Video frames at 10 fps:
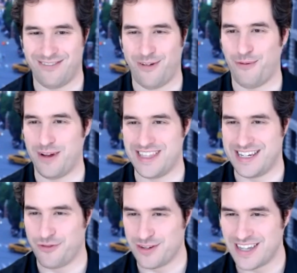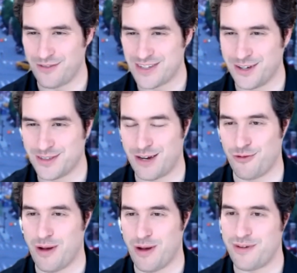what the different set of skills they
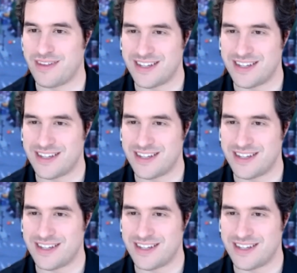grew up with.